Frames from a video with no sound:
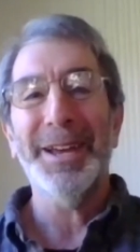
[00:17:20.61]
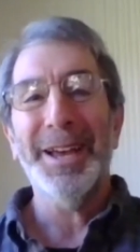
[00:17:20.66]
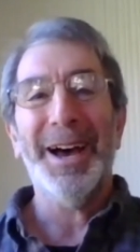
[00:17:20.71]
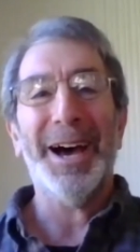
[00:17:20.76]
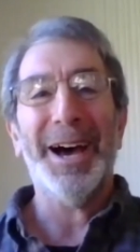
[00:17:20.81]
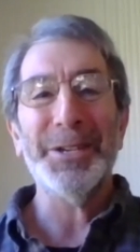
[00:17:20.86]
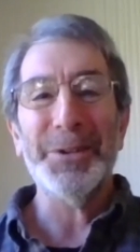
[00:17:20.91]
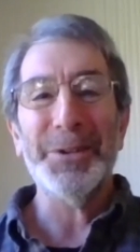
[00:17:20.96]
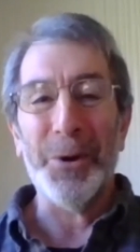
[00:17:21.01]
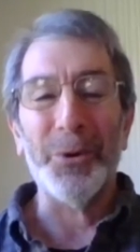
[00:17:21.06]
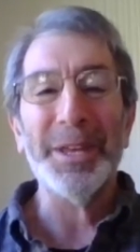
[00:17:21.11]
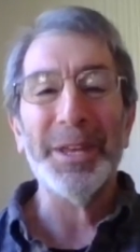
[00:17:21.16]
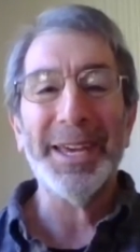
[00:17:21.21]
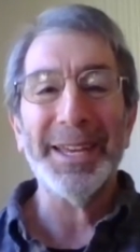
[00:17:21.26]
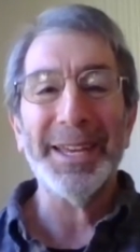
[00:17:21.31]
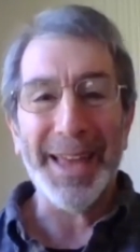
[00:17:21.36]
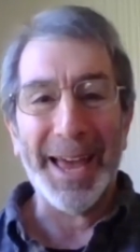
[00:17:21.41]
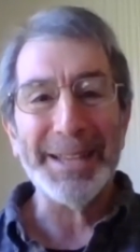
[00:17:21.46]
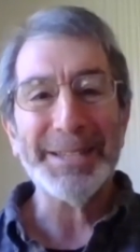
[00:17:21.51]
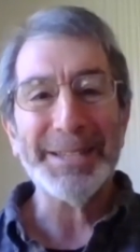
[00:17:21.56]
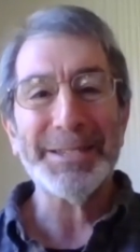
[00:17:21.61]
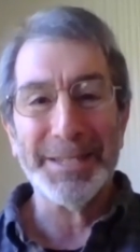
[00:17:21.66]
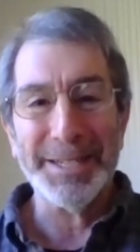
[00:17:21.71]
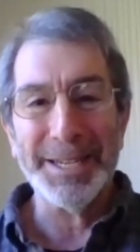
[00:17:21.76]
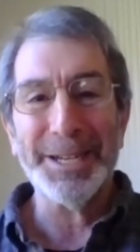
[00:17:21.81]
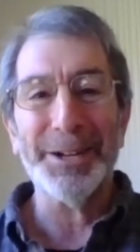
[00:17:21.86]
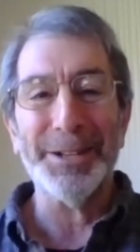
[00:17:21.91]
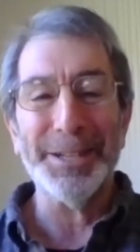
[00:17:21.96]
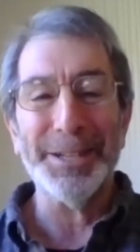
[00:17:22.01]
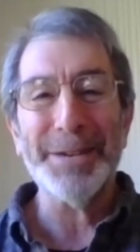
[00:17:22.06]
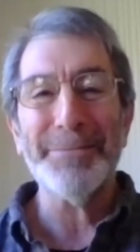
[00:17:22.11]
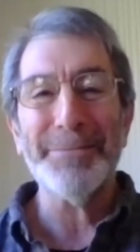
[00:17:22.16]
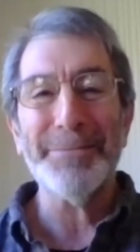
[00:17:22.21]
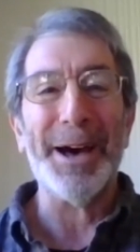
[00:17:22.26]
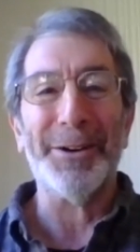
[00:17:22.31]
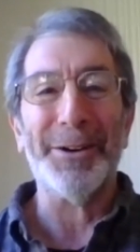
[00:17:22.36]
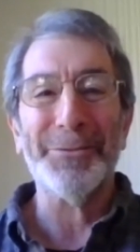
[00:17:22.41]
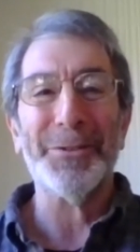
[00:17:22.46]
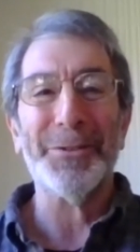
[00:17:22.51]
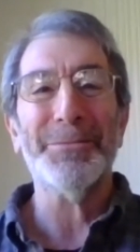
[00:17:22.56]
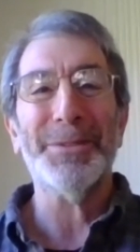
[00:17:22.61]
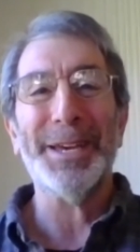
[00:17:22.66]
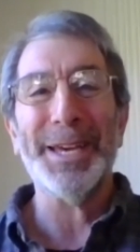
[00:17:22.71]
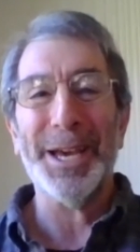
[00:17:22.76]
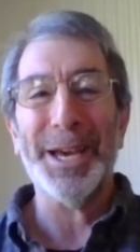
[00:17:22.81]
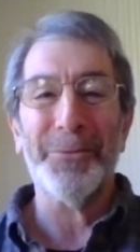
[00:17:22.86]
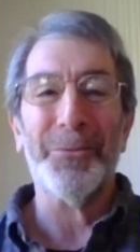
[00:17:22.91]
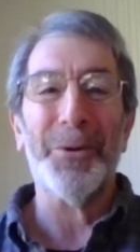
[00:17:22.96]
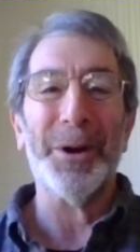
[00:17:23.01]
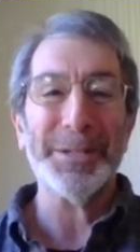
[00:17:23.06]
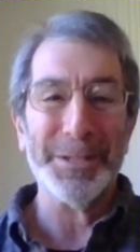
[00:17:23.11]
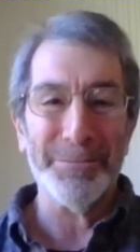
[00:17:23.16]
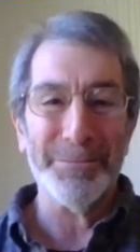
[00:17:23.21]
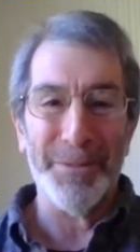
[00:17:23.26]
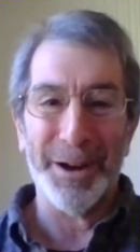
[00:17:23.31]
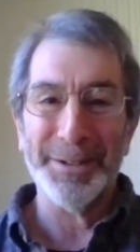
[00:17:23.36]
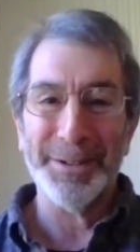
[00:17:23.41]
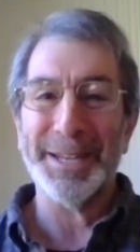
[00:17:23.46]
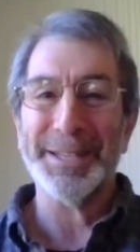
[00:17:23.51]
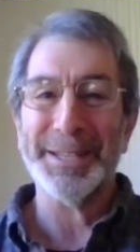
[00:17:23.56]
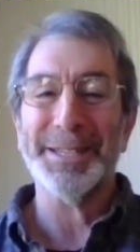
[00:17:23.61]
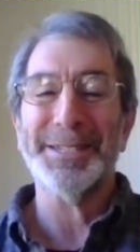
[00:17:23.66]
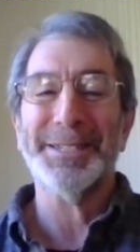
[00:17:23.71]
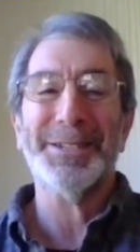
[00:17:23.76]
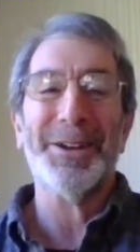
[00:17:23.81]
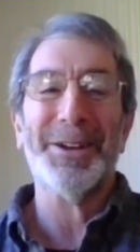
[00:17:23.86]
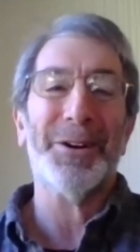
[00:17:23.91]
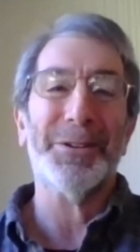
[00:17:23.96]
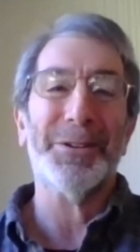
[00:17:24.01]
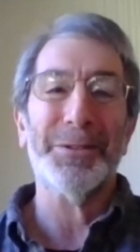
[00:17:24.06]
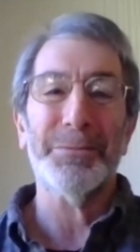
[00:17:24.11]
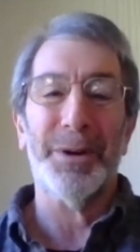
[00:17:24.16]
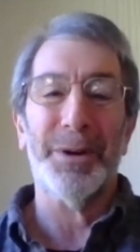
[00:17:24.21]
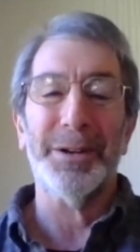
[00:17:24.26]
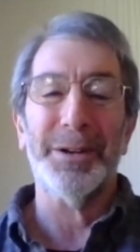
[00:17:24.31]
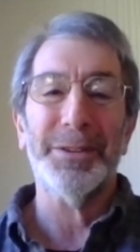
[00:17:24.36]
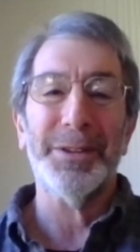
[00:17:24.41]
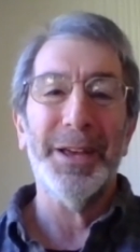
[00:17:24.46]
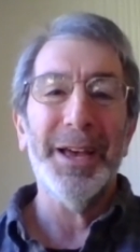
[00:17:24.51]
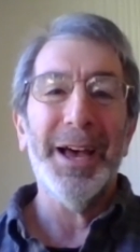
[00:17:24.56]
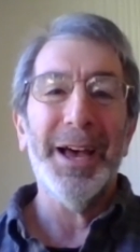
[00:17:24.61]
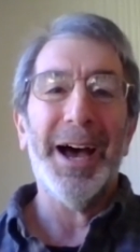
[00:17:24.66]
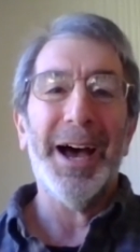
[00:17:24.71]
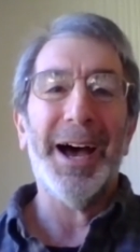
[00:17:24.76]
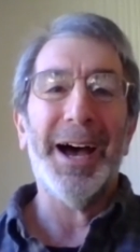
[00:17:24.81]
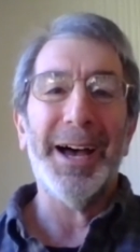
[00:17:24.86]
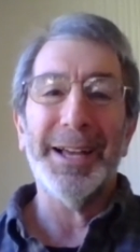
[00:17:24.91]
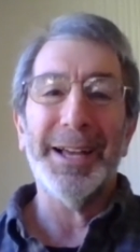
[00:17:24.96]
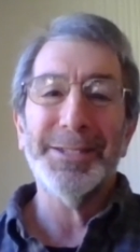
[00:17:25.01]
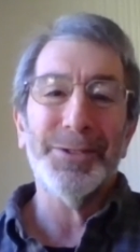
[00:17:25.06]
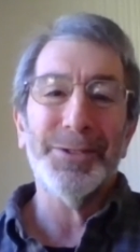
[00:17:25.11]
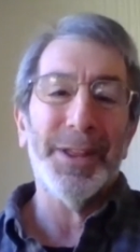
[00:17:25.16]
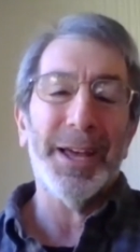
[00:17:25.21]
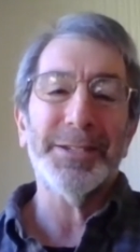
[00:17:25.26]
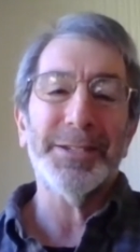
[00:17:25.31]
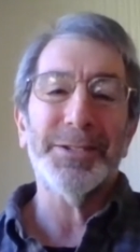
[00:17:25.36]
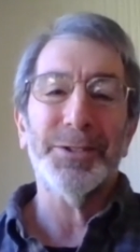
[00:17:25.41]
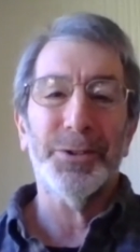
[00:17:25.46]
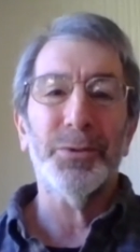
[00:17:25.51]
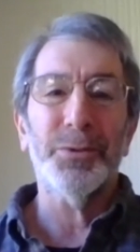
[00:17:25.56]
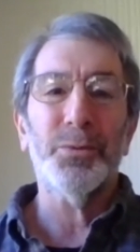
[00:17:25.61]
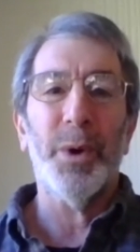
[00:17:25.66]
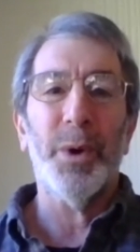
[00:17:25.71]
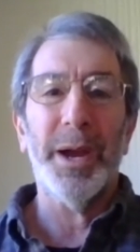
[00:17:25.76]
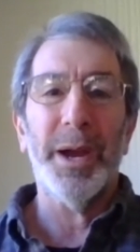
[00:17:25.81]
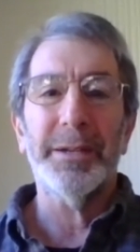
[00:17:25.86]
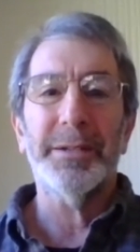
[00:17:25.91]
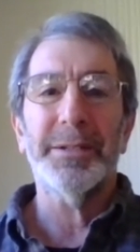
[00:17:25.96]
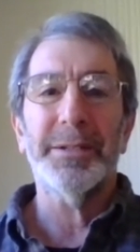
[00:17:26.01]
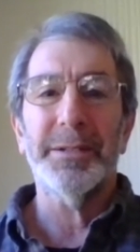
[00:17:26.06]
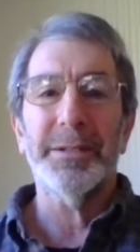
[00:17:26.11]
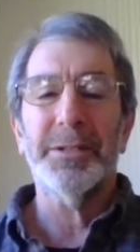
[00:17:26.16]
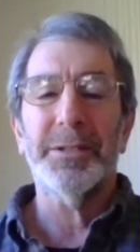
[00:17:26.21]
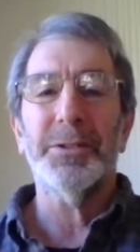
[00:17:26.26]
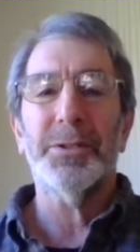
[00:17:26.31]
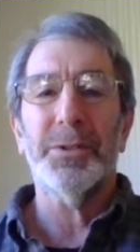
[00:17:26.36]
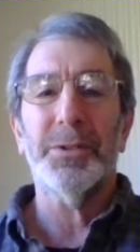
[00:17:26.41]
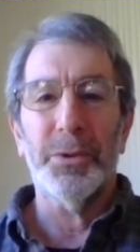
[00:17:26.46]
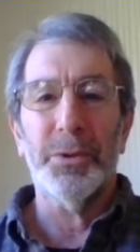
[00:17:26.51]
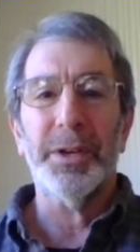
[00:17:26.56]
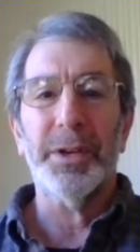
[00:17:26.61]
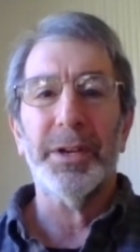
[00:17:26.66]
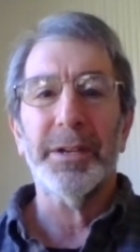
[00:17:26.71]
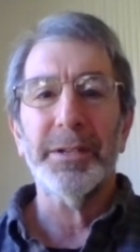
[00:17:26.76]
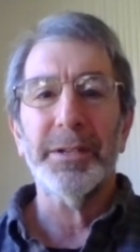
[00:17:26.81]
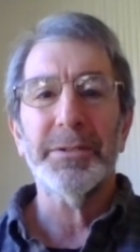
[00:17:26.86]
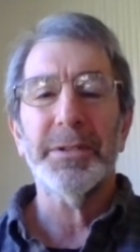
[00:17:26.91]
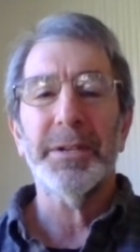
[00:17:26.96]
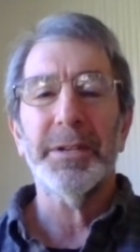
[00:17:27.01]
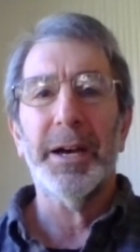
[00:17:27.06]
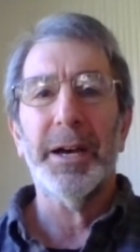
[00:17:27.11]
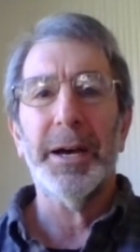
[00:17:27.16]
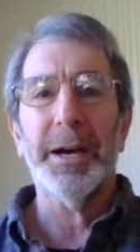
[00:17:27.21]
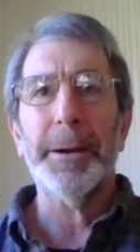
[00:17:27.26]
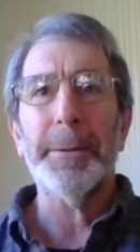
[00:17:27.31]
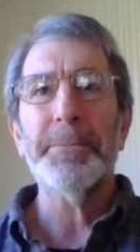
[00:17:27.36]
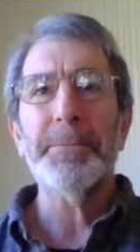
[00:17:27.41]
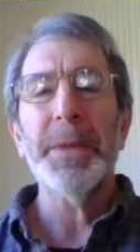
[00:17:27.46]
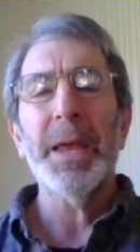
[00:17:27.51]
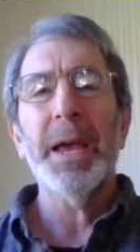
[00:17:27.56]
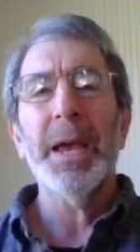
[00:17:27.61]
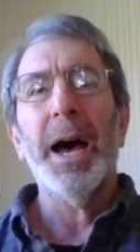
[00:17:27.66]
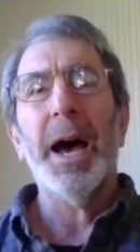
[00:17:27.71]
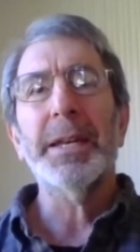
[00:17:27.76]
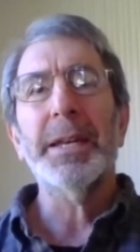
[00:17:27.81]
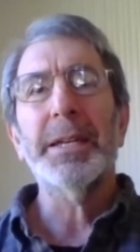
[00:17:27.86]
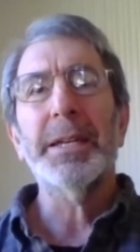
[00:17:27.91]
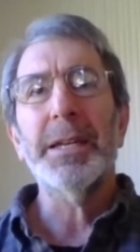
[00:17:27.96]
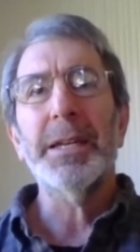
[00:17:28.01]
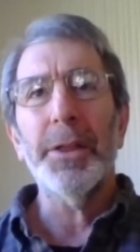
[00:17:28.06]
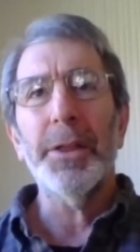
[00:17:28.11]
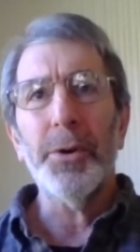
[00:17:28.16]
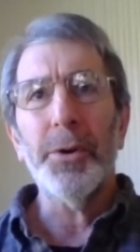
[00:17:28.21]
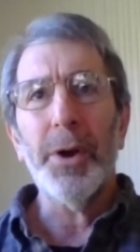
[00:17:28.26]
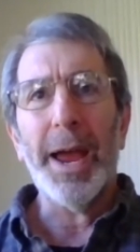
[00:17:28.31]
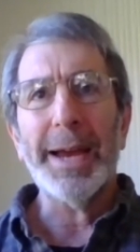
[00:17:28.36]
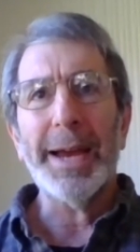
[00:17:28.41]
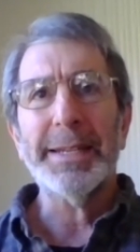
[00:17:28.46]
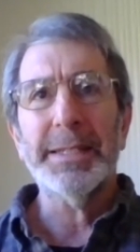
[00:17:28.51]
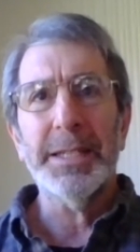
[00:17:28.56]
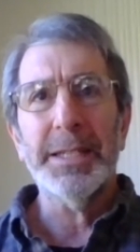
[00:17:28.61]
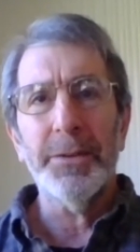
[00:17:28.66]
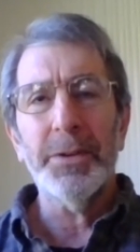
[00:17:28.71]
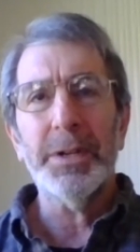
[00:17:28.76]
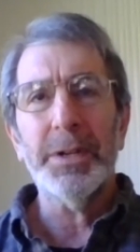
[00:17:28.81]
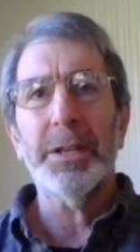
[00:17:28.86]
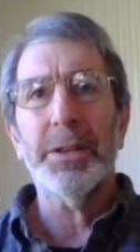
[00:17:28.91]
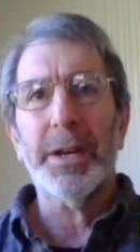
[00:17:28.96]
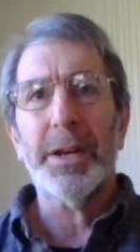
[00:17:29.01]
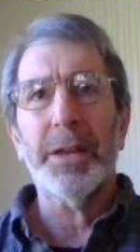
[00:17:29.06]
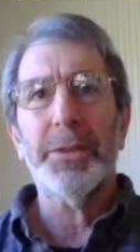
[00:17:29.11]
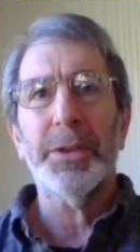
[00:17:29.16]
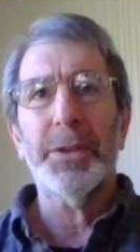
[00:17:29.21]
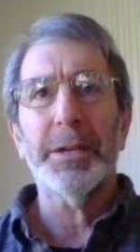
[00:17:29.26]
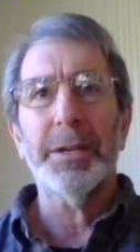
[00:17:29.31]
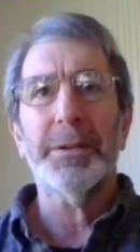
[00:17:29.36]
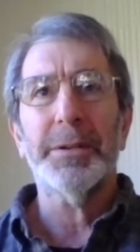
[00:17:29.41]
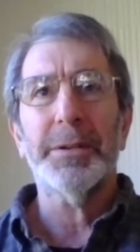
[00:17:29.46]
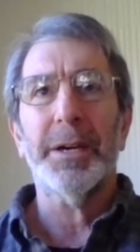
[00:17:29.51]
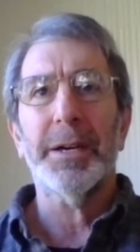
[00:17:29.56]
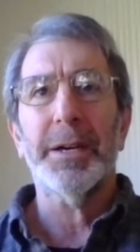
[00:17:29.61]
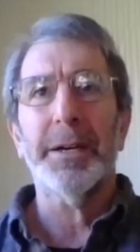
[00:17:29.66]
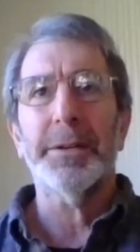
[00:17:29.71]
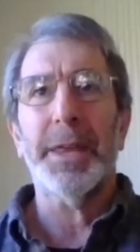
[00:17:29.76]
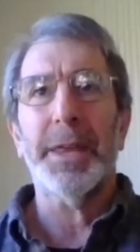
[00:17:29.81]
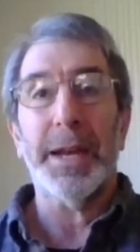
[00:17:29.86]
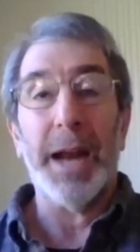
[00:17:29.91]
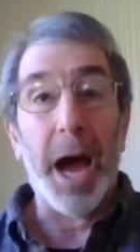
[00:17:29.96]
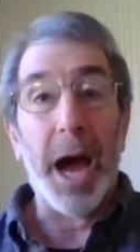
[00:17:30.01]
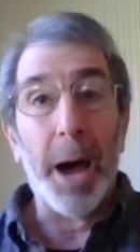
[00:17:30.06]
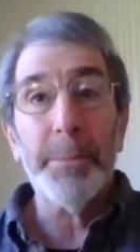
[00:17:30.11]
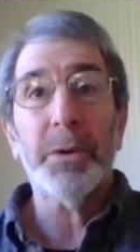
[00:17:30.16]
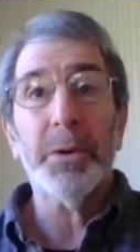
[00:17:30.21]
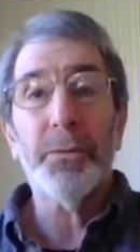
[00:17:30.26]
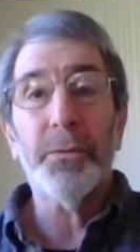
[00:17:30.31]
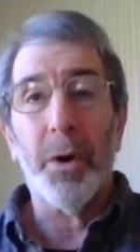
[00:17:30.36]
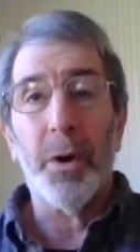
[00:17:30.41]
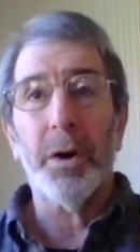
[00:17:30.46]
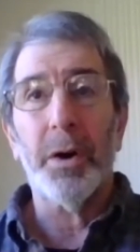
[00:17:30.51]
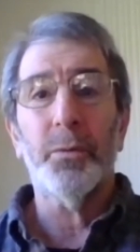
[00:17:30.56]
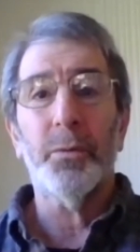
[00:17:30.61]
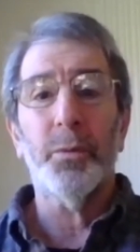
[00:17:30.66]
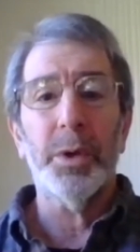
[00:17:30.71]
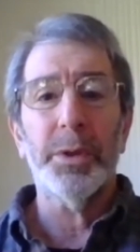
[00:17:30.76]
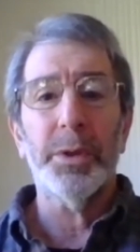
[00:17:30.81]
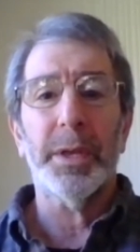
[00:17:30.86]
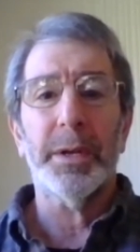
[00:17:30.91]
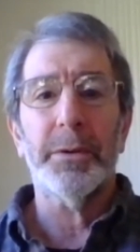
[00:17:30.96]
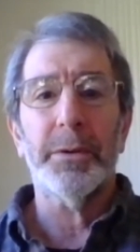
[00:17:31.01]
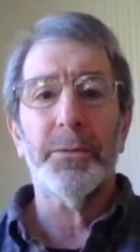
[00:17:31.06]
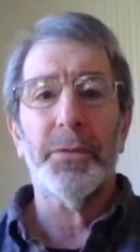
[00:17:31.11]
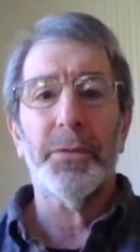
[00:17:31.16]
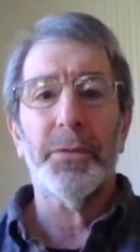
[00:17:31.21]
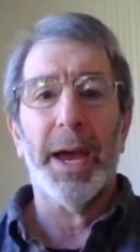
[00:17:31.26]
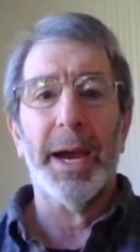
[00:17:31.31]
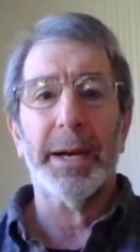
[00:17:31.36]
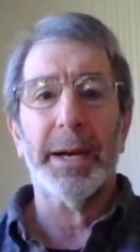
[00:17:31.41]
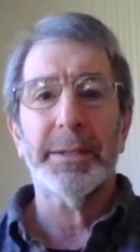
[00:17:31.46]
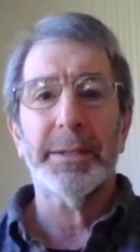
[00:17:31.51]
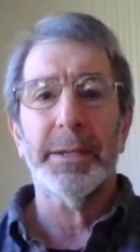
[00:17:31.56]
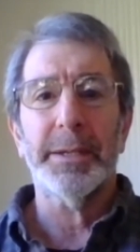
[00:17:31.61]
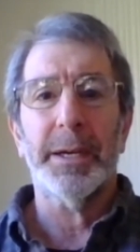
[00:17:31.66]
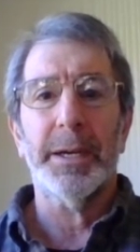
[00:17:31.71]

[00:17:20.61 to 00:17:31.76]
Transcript: You only get that single email from me once a month at the start of the month. And so that's a good way to do things. Another activity that I think that I'm involved with, and in fact,